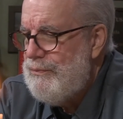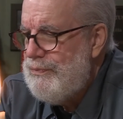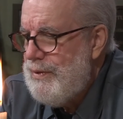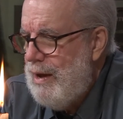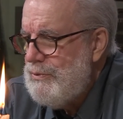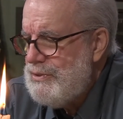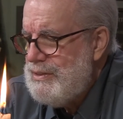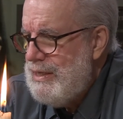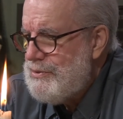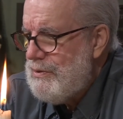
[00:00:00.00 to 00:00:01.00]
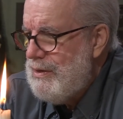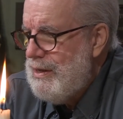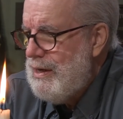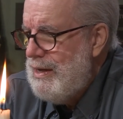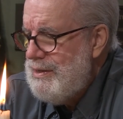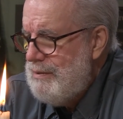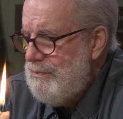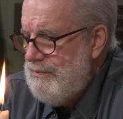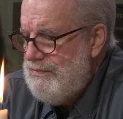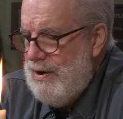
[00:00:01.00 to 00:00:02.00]
I was a teacher, and I did
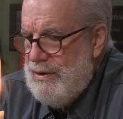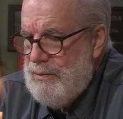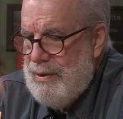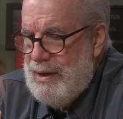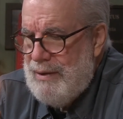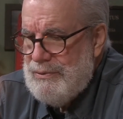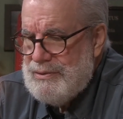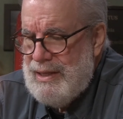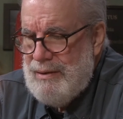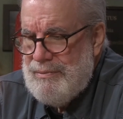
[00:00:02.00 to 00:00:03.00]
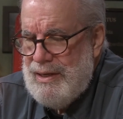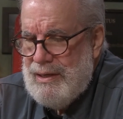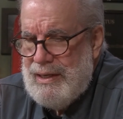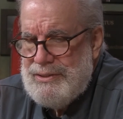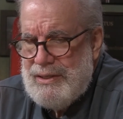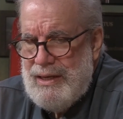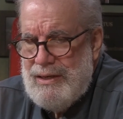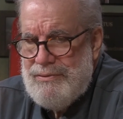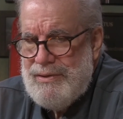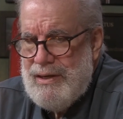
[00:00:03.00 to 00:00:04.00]
fairly well. I was named Young Educator
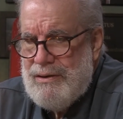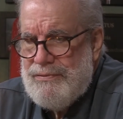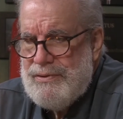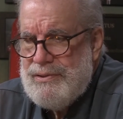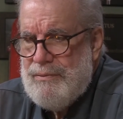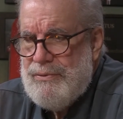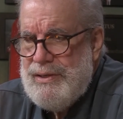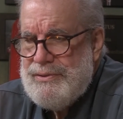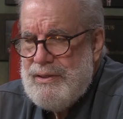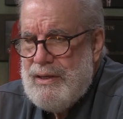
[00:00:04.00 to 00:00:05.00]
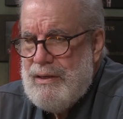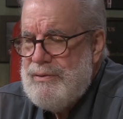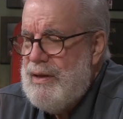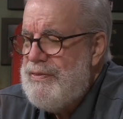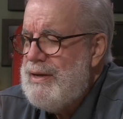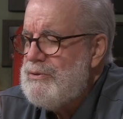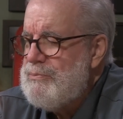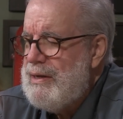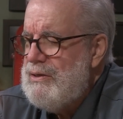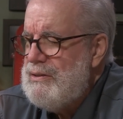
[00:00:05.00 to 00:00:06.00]
of the Year for some reason. I think it was my
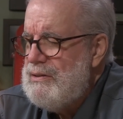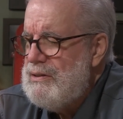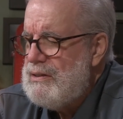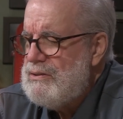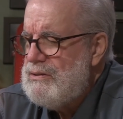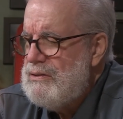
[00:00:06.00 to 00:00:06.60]
good looks.